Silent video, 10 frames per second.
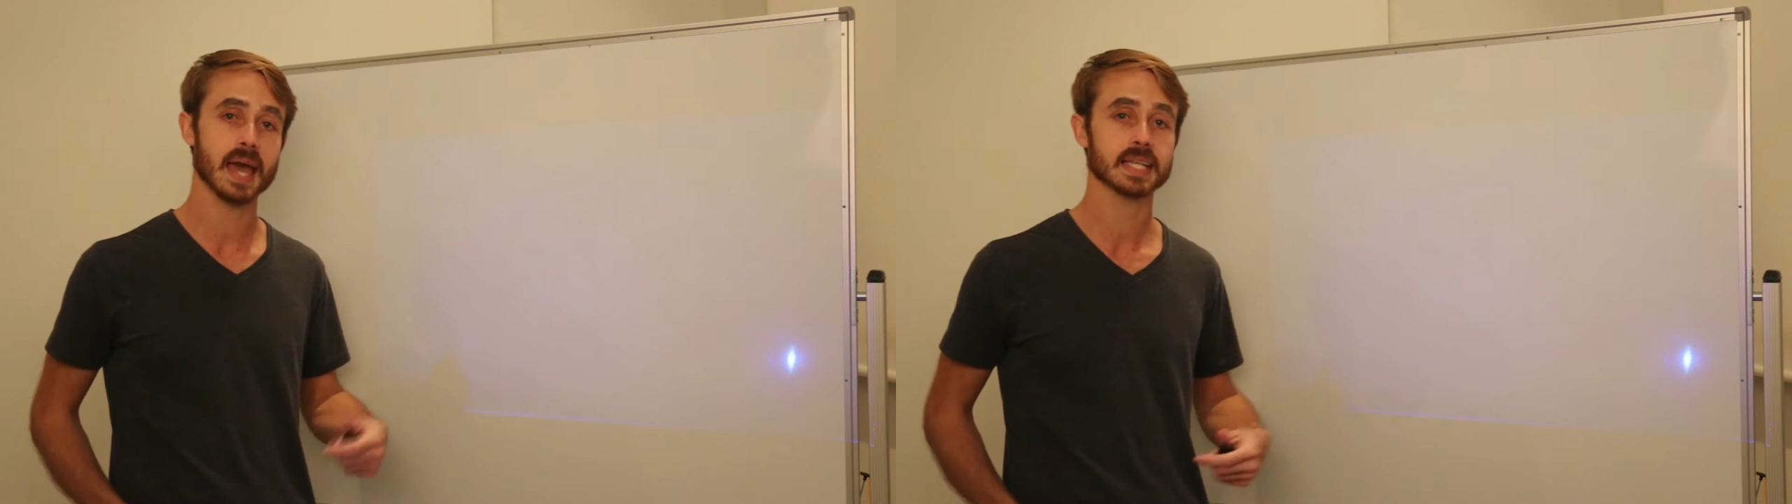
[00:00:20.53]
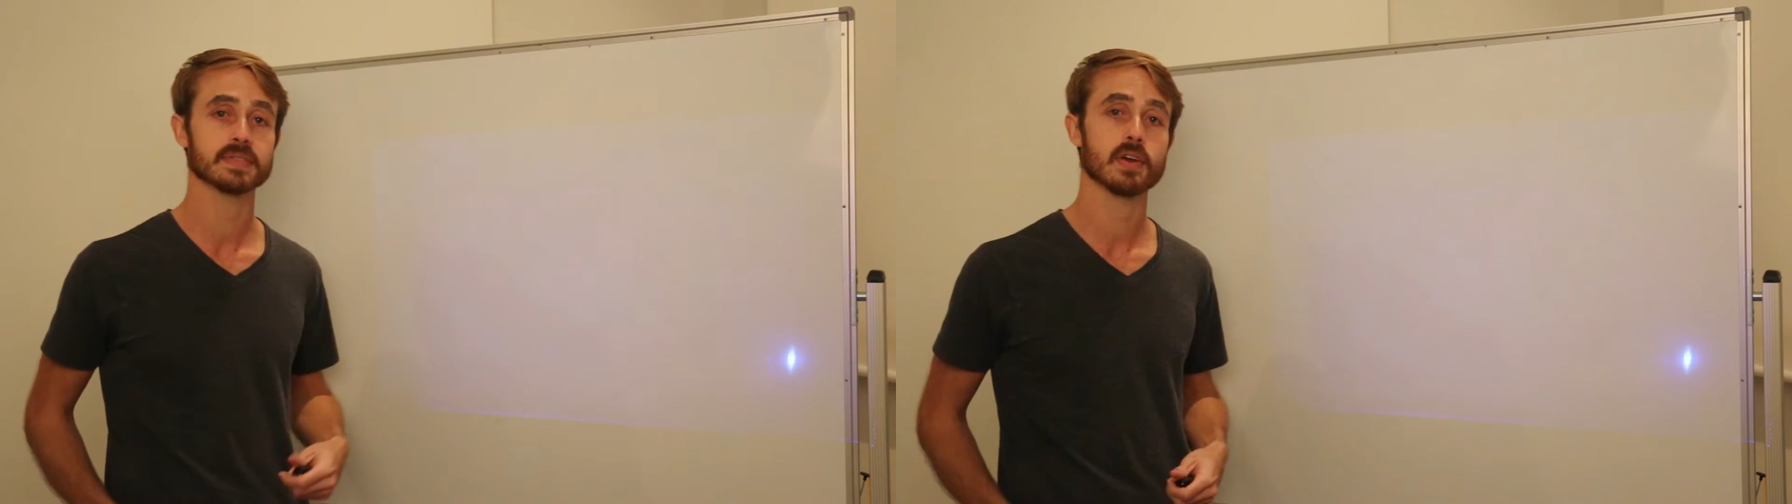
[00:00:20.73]

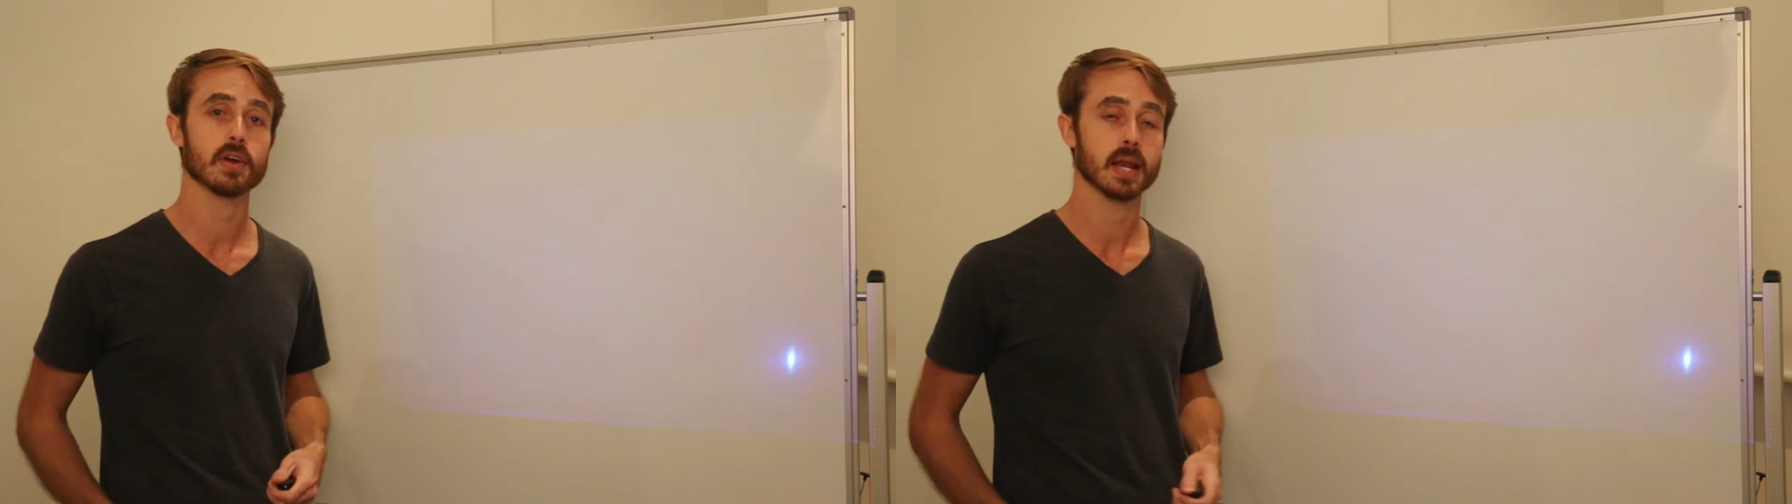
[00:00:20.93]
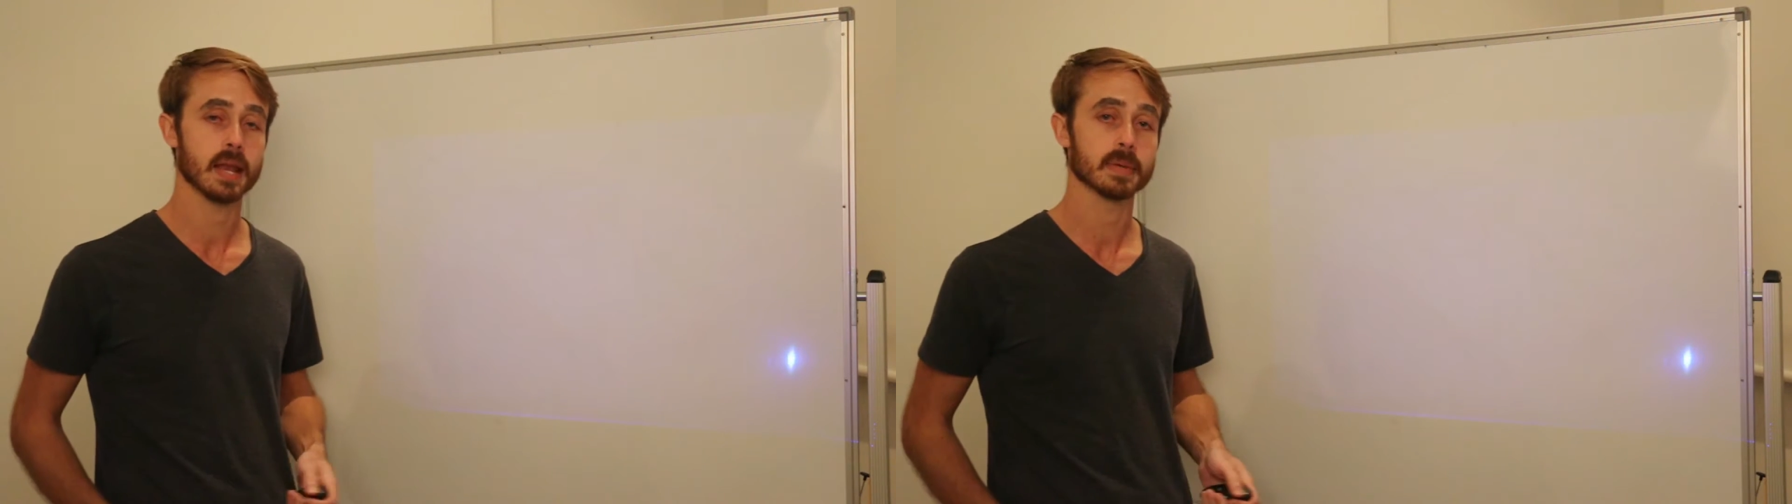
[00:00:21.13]
active
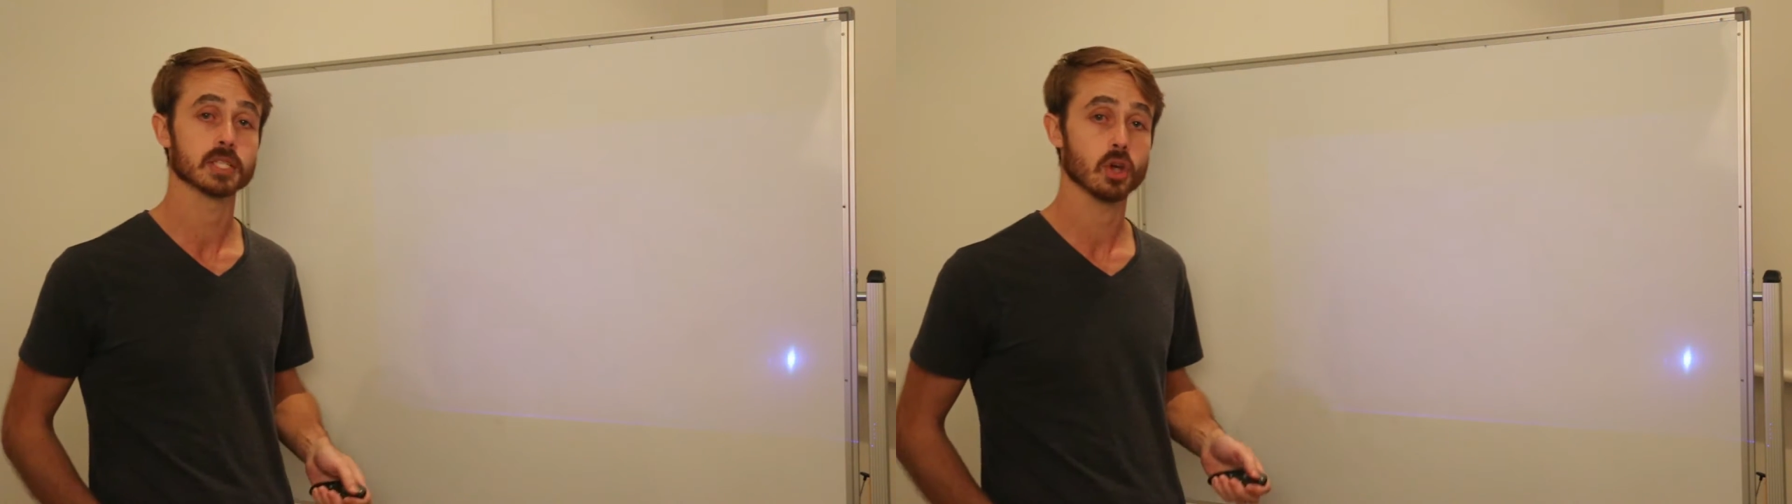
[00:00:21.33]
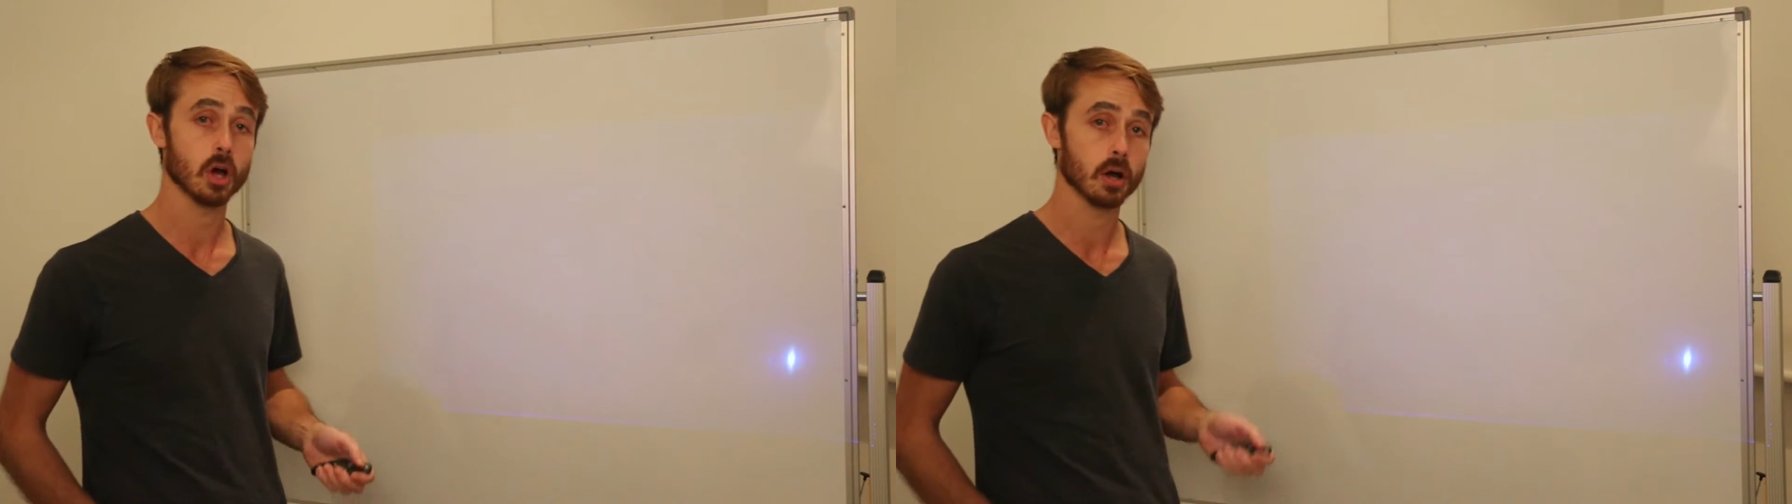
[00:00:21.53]

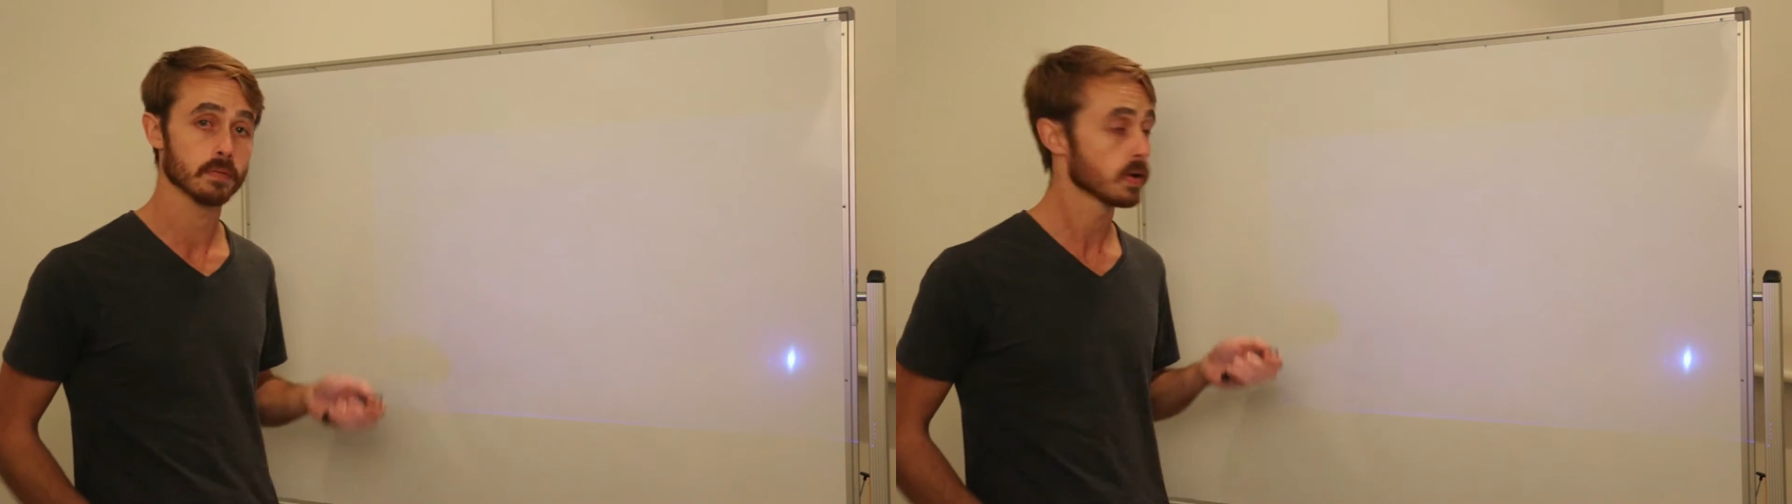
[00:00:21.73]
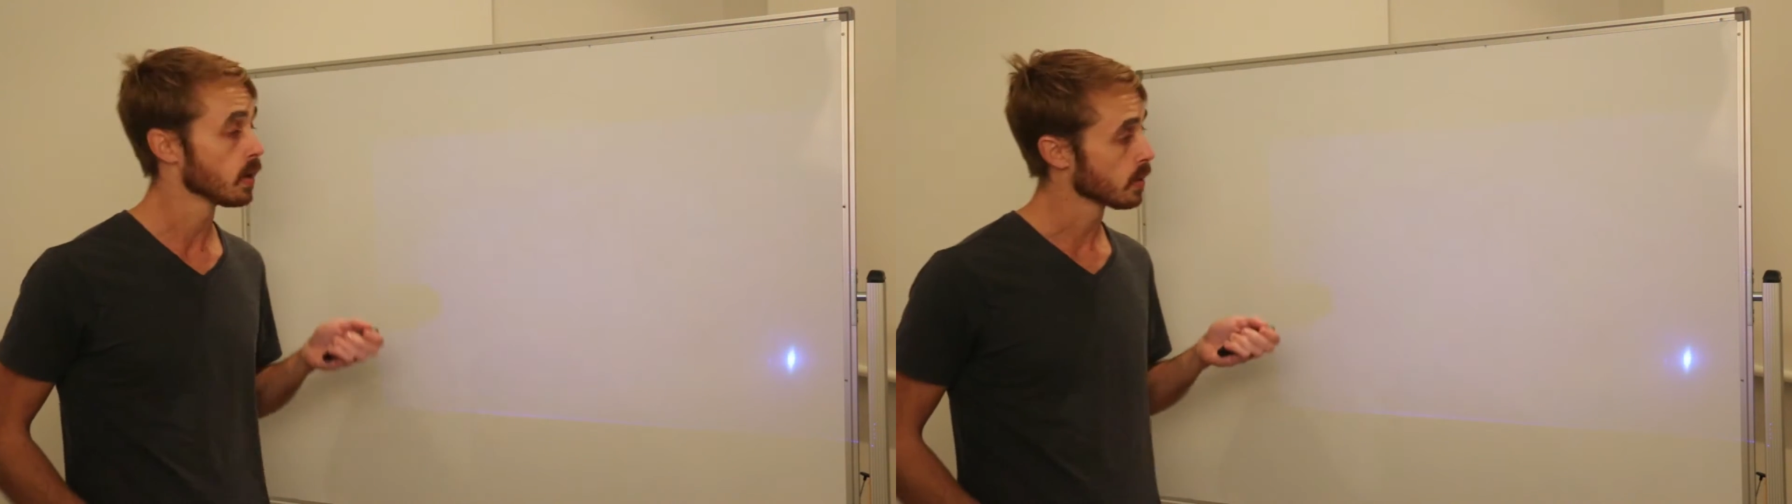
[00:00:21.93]
aerodynamics of